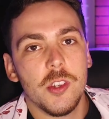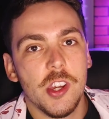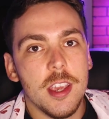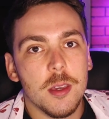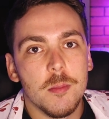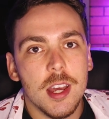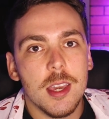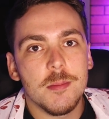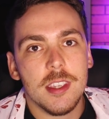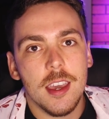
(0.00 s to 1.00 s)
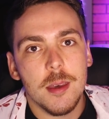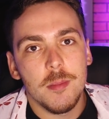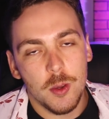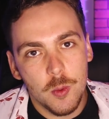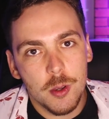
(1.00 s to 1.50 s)
What's shaking? My name's
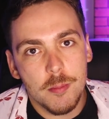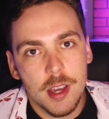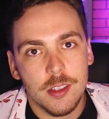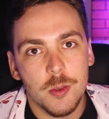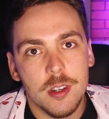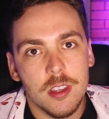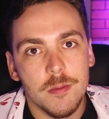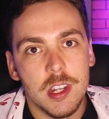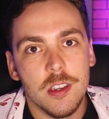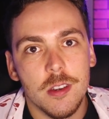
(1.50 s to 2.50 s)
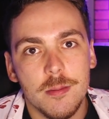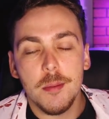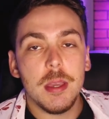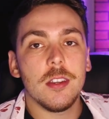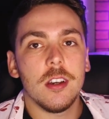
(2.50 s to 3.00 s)
Cam. Welcome back to another video.
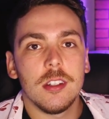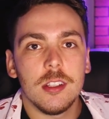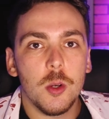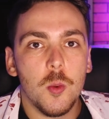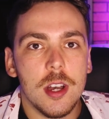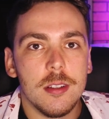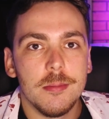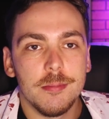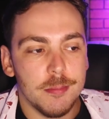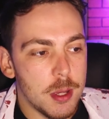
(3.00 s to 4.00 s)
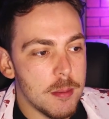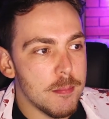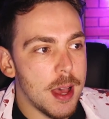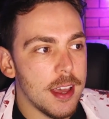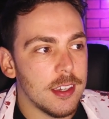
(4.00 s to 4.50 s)
I've been gone a little while, but
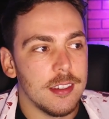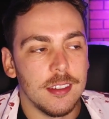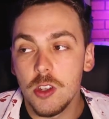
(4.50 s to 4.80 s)
I'm back.